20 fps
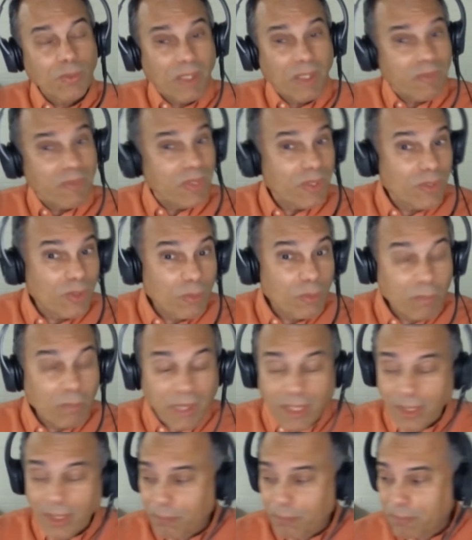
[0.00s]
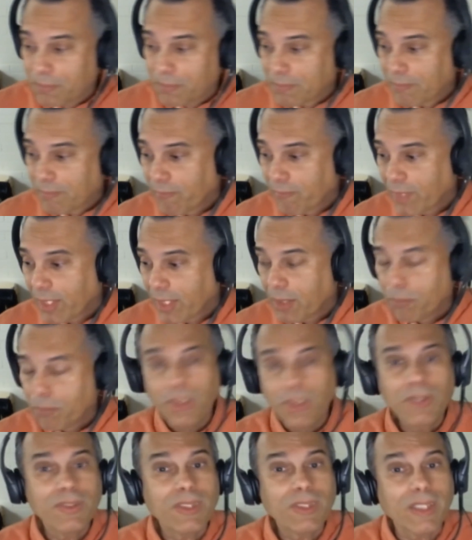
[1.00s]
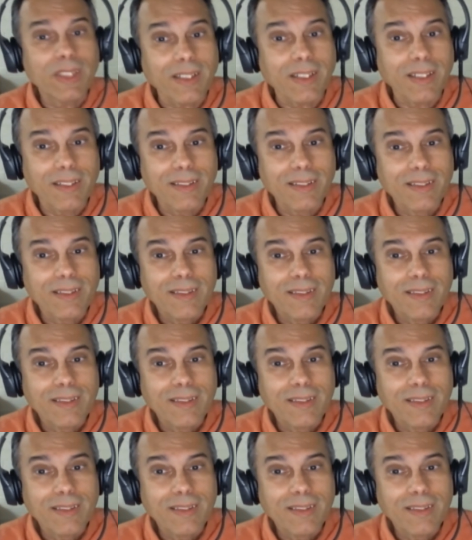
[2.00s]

Maybe you're going to pick up music